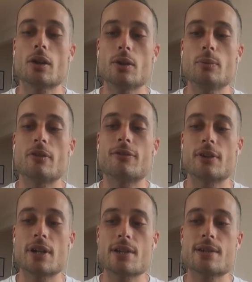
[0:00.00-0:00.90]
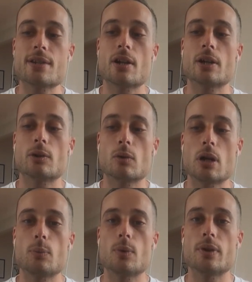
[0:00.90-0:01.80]
them are friends that I grew up
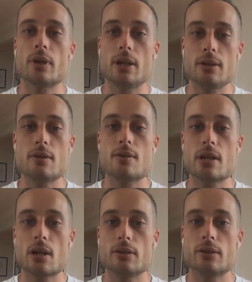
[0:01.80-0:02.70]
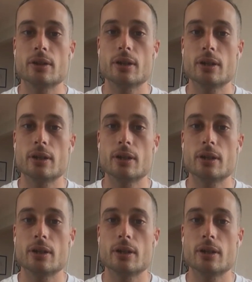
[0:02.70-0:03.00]
with in New Zealand